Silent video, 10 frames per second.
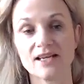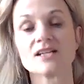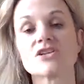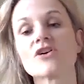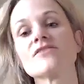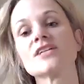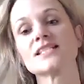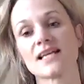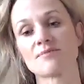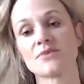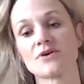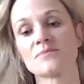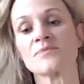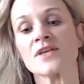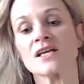So I'll give an example.
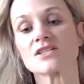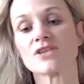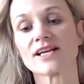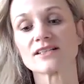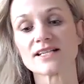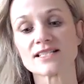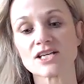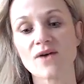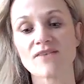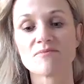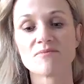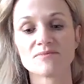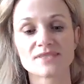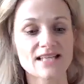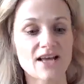So like, let's say you have
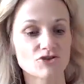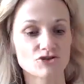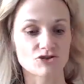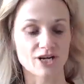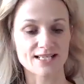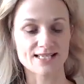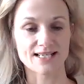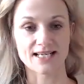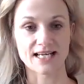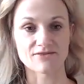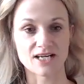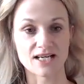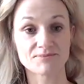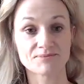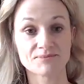several drinks in an
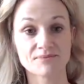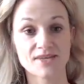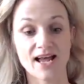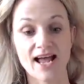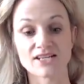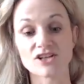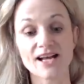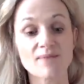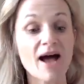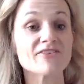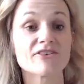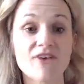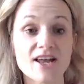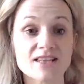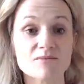evening and you're like, I'm having
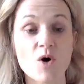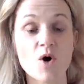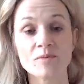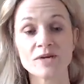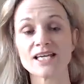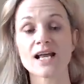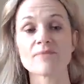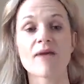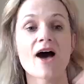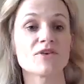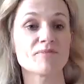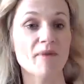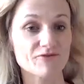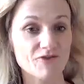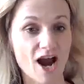fun in the moment. I'm out with
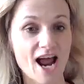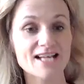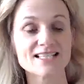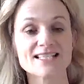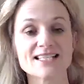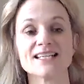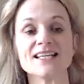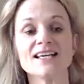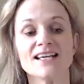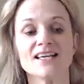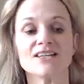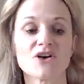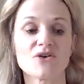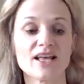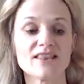my friends and,
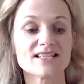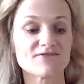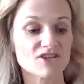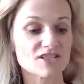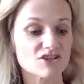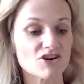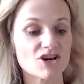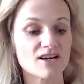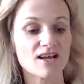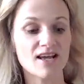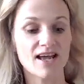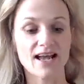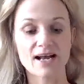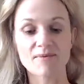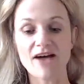and this feels good.
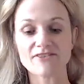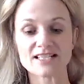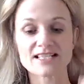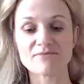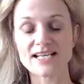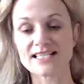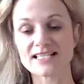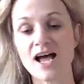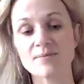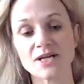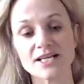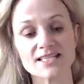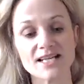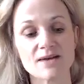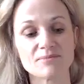And I'm having this amazing time and I
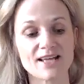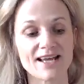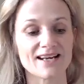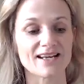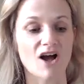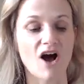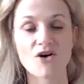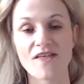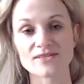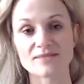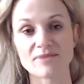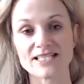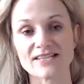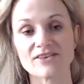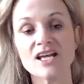stay up late and, oh, that was
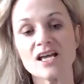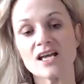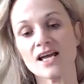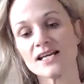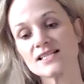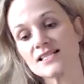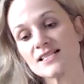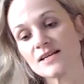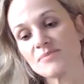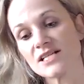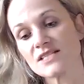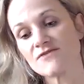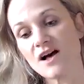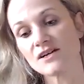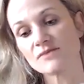amazing. And he says like, but it's
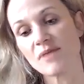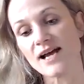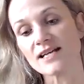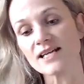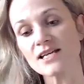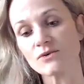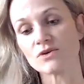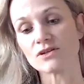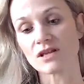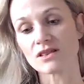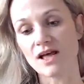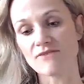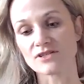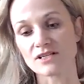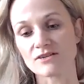followed by an equal
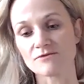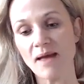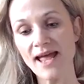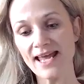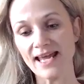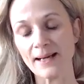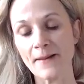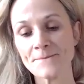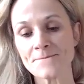level of pain.